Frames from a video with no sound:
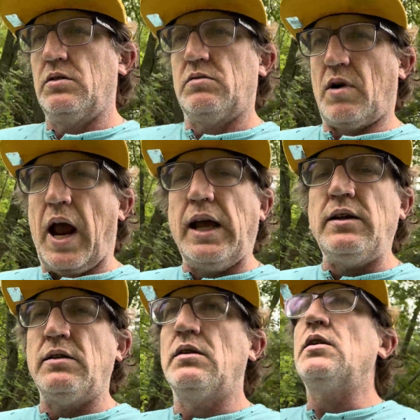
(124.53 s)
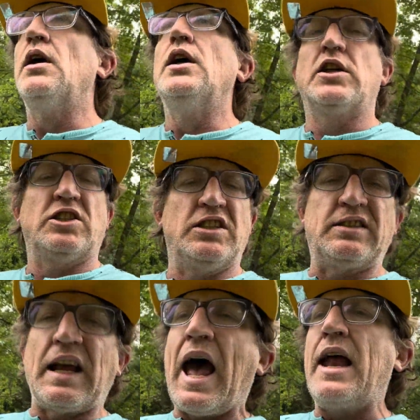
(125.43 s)
Right? Because she
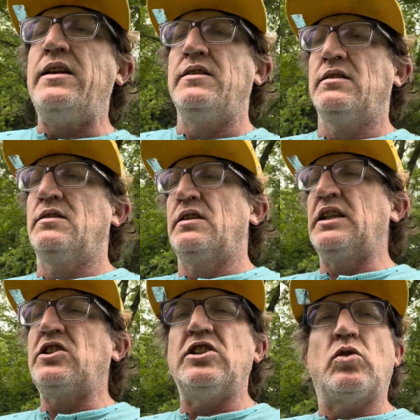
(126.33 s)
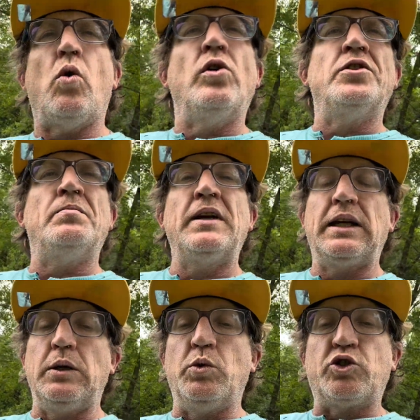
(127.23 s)
said that she told him
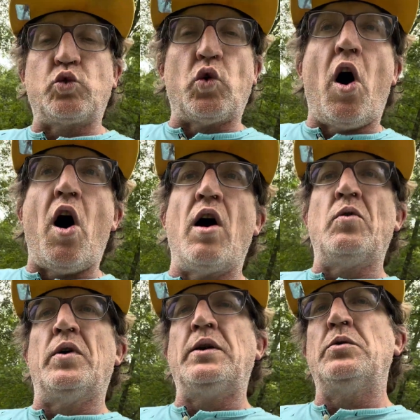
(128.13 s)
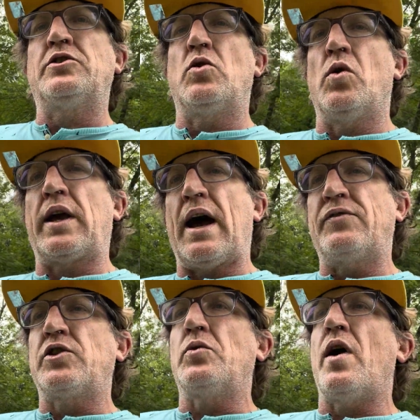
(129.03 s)
he was wrong when he was going
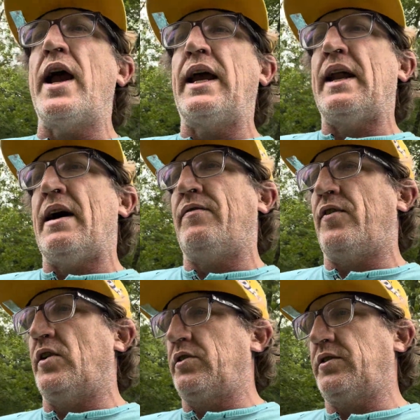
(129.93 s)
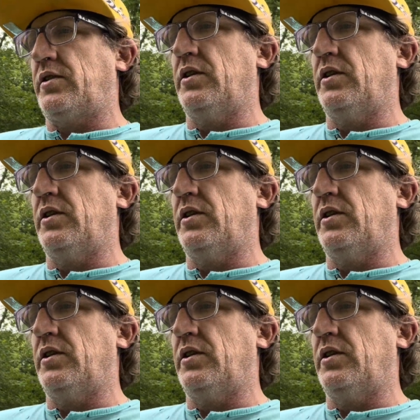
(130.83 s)
after Ryan at first.